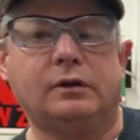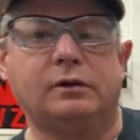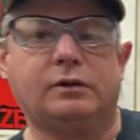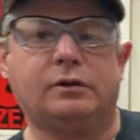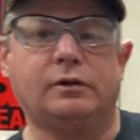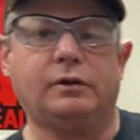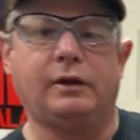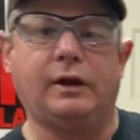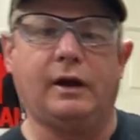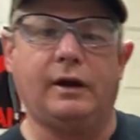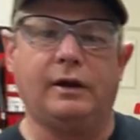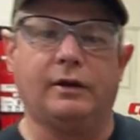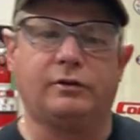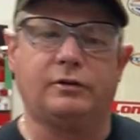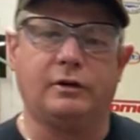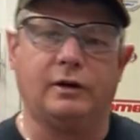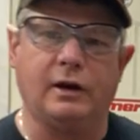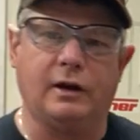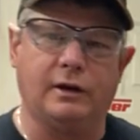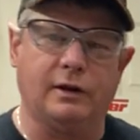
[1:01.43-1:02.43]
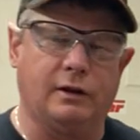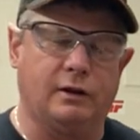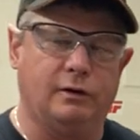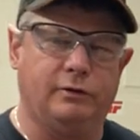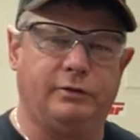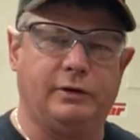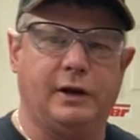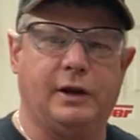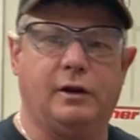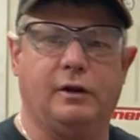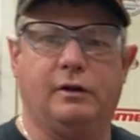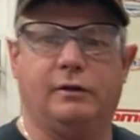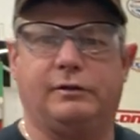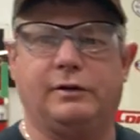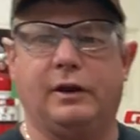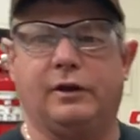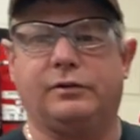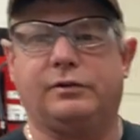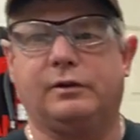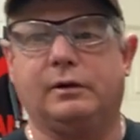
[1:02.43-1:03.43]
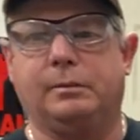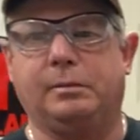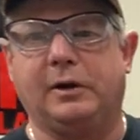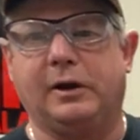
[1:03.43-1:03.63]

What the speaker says: So yeah, yesterday I did a little video testing a